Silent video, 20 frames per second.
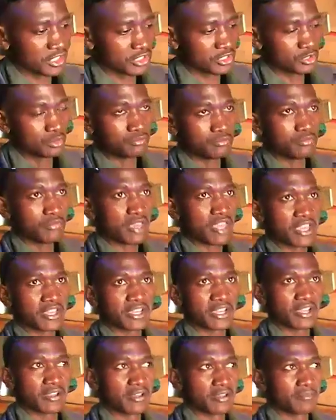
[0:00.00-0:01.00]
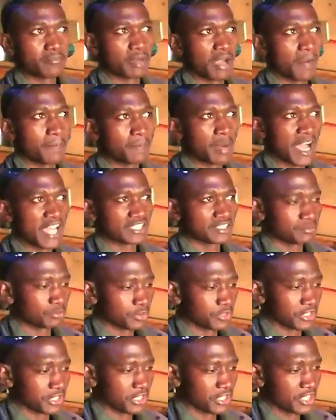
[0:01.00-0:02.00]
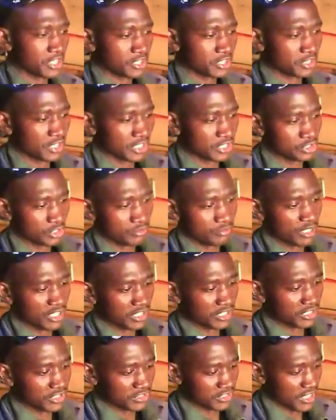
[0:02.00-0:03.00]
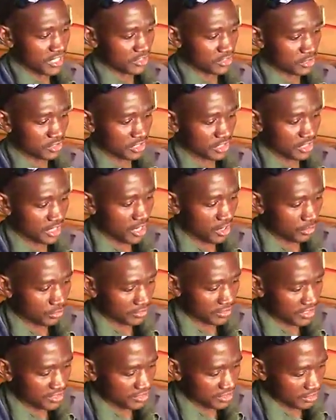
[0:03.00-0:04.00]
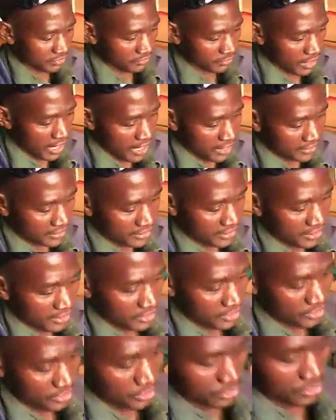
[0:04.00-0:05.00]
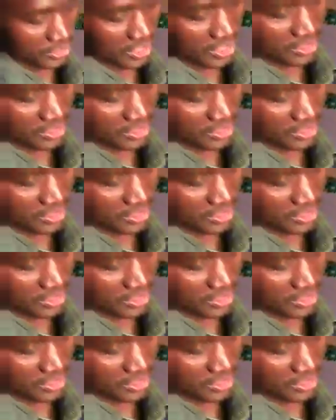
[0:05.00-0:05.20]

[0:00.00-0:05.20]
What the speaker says: to make a bus body. There's so many designs. You see how things are cut. Those are